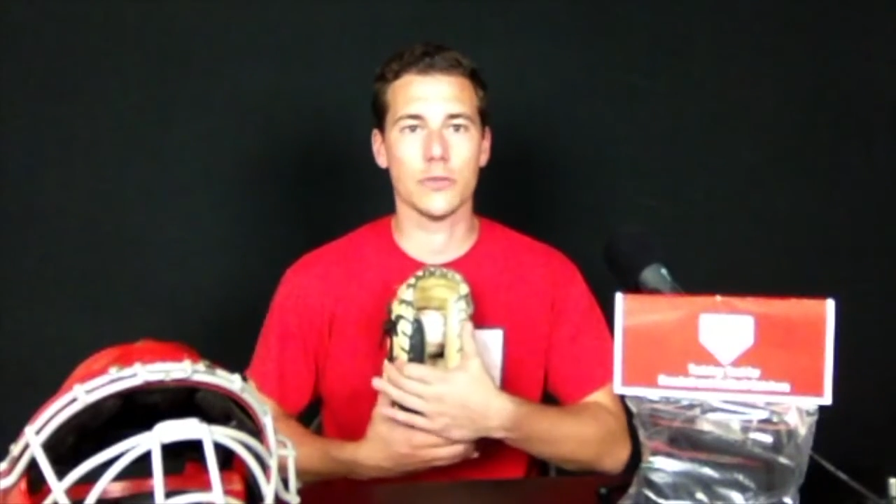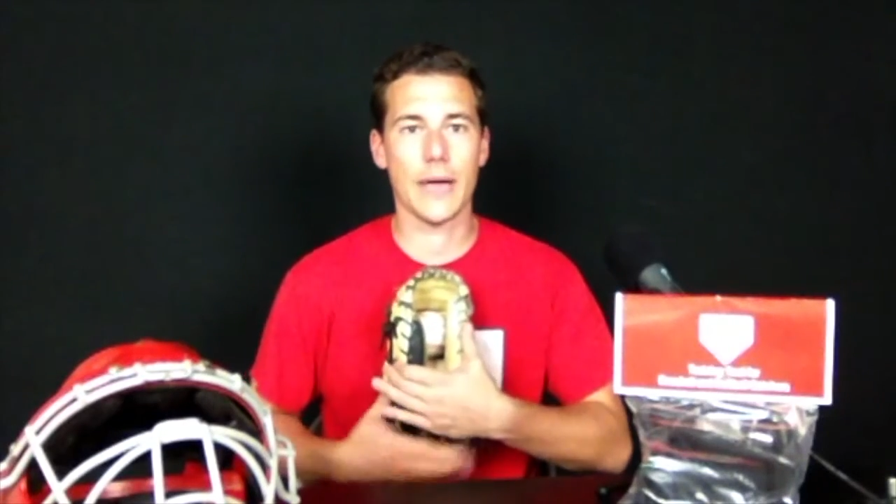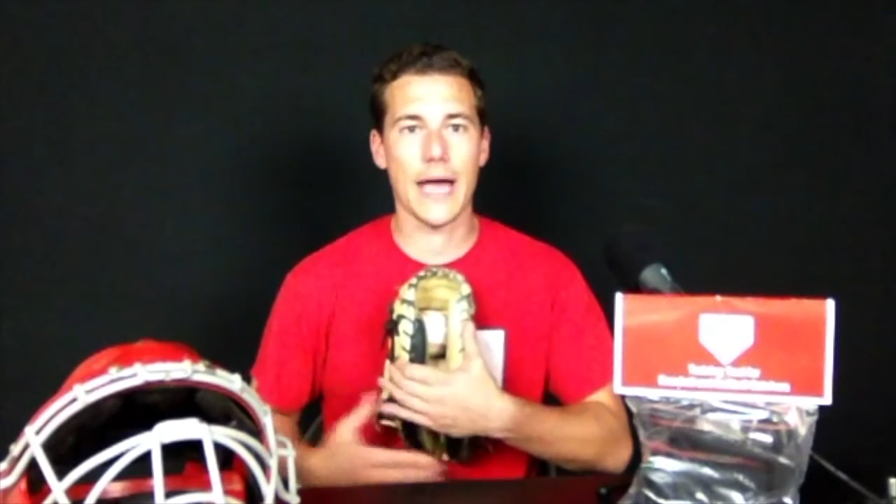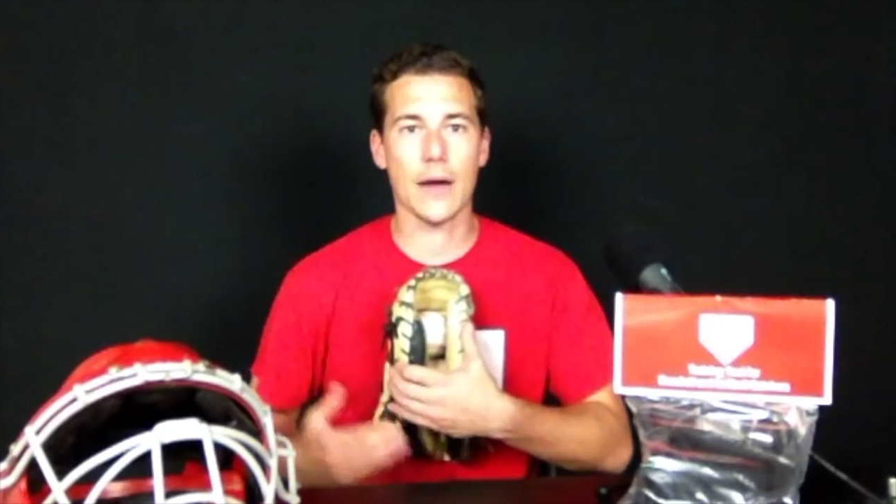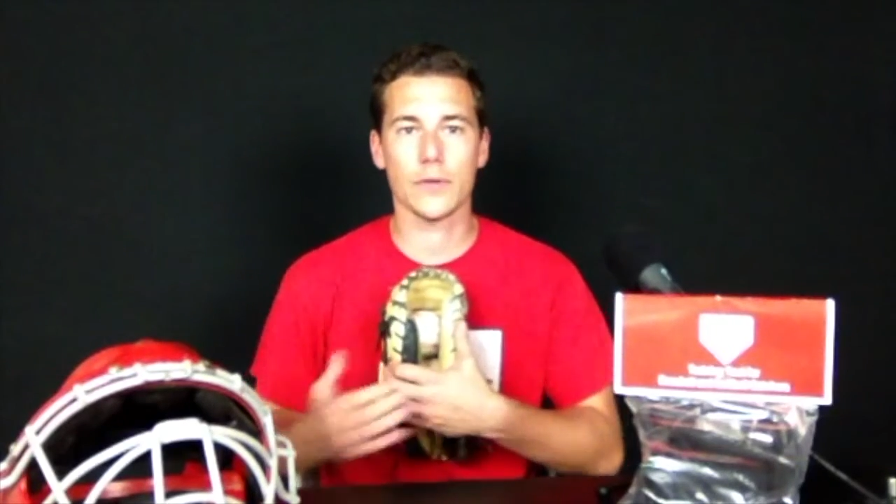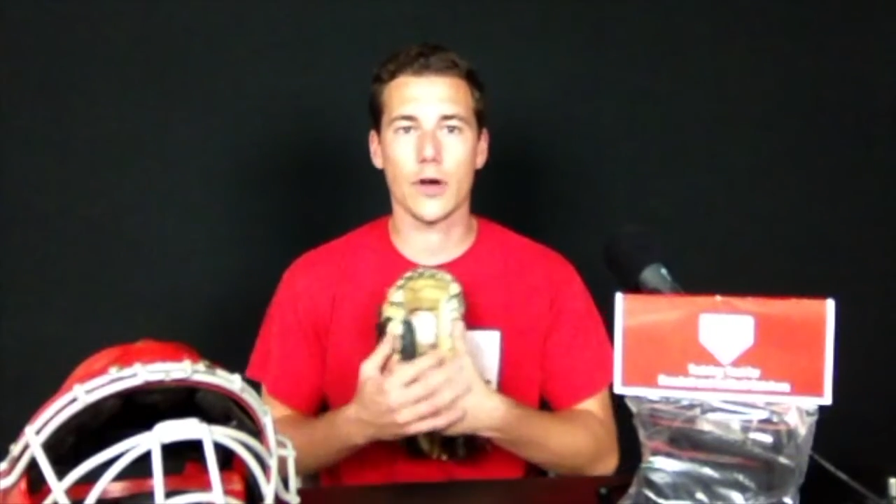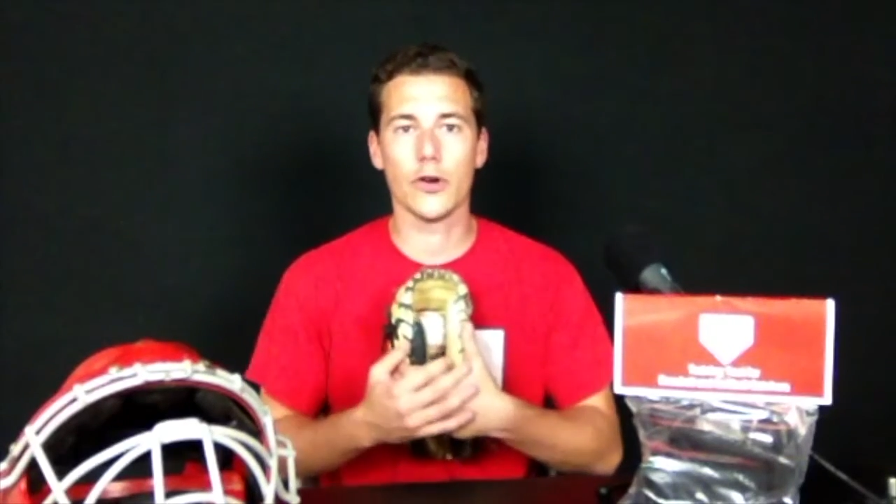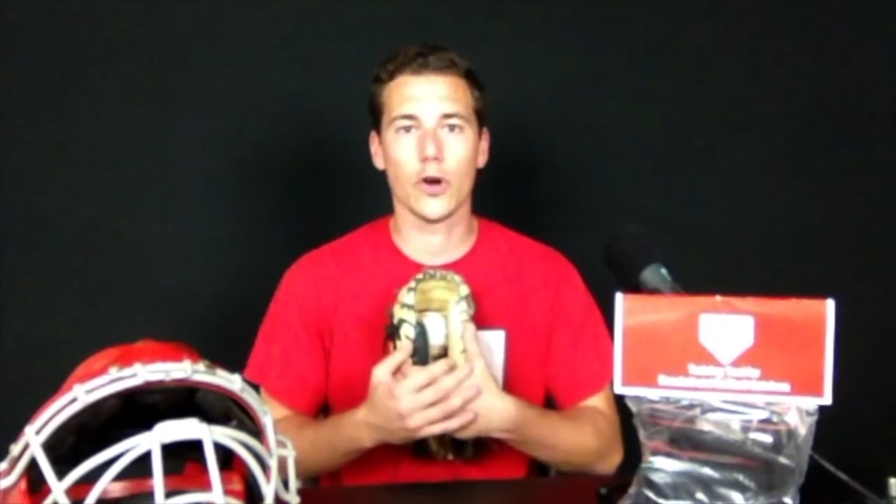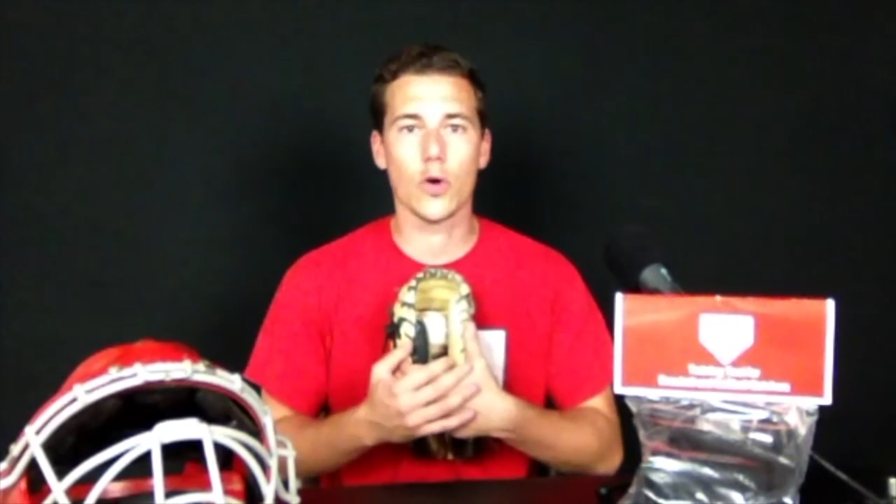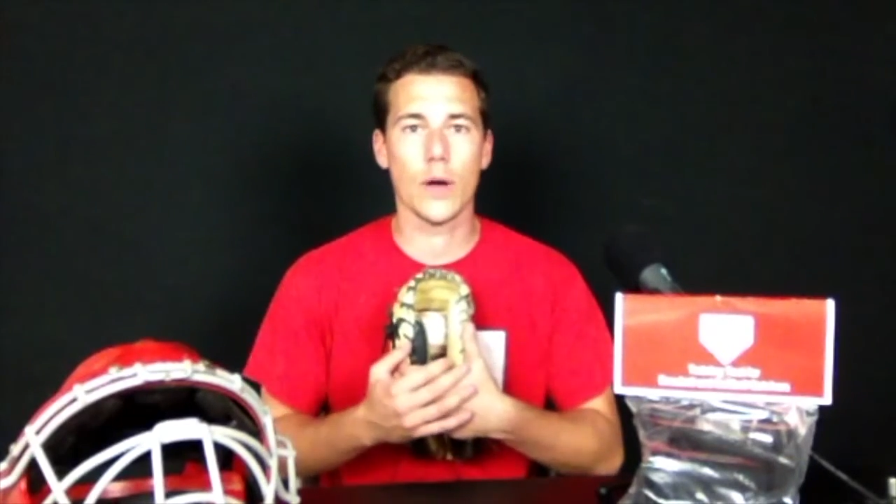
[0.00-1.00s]
your bag with all
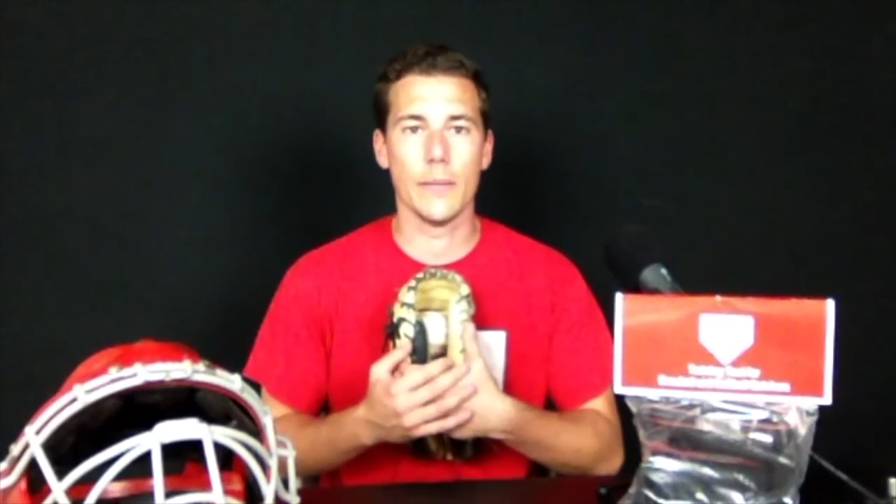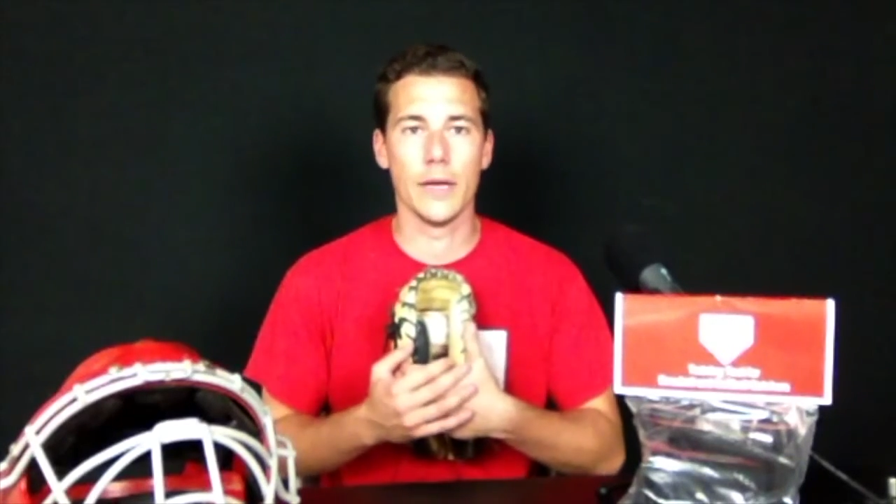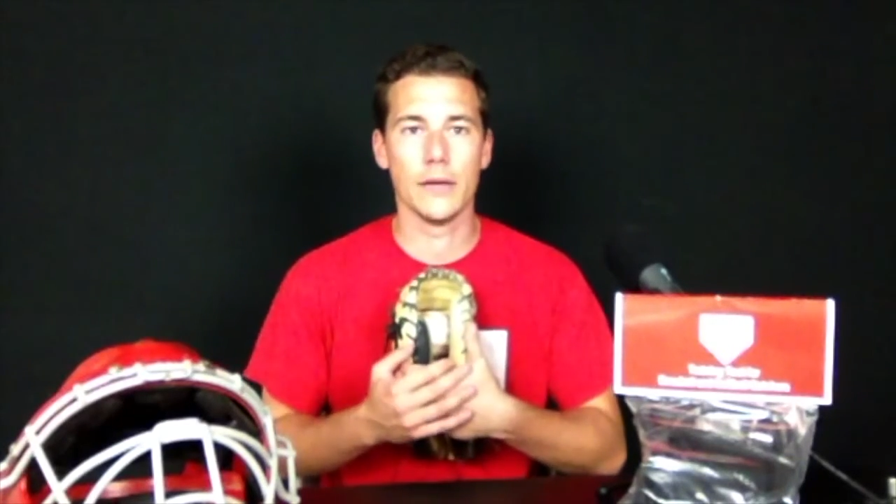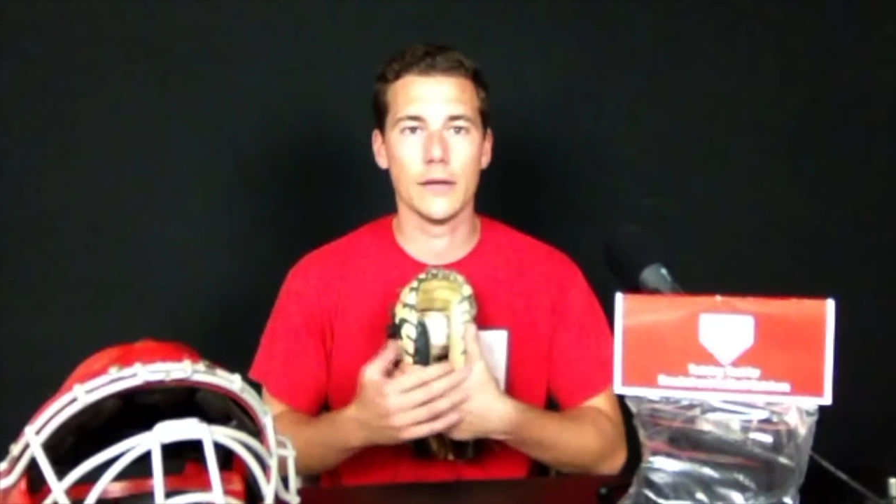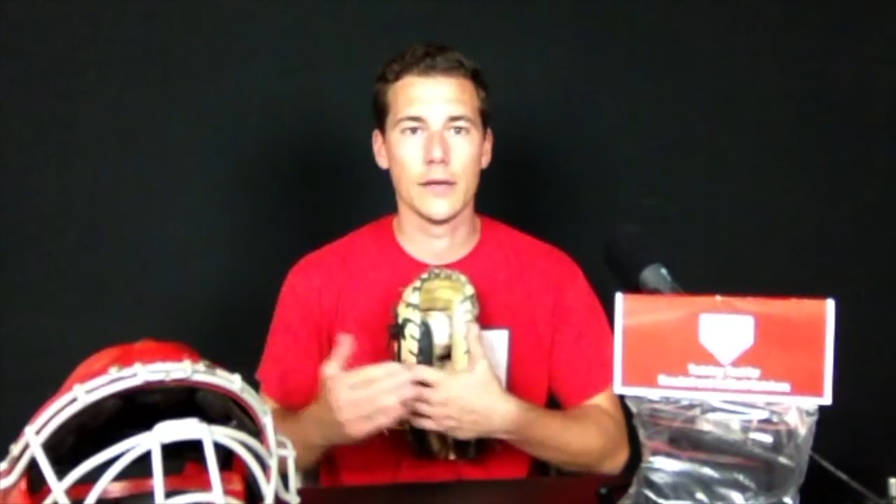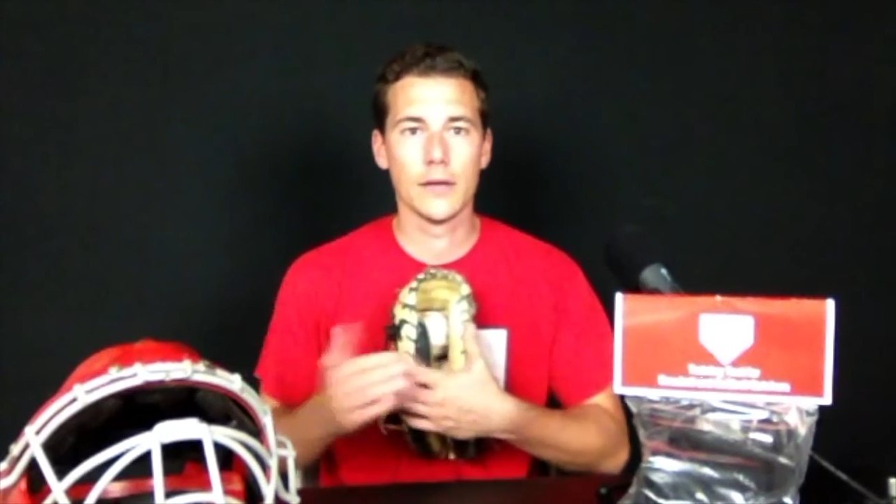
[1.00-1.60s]
your equipment,